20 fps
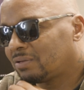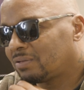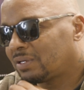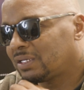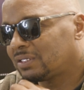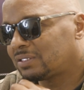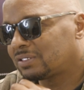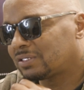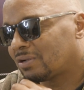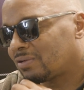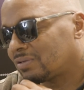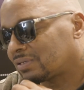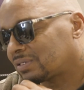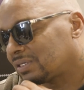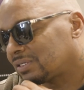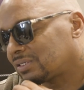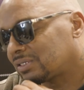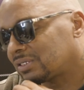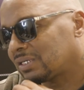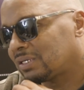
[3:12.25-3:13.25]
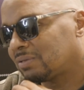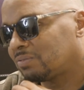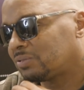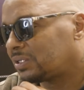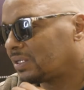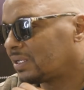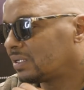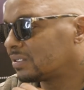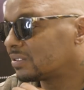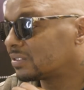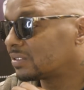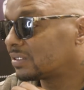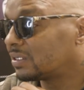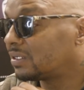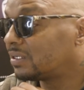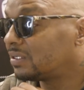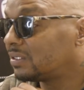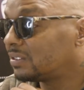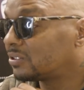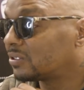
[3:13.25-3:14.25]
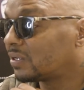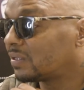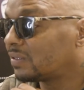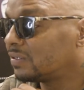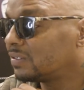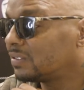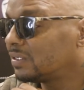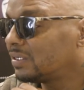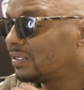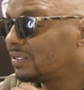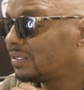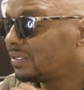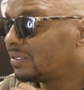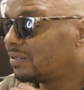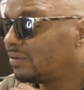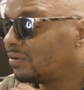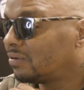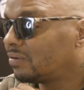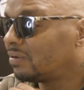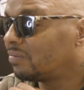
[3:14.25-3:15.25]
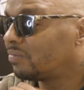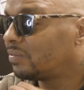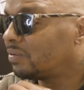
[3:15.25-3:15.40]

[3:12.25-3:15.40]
You know, they talked, they said what they had to say to each other you know,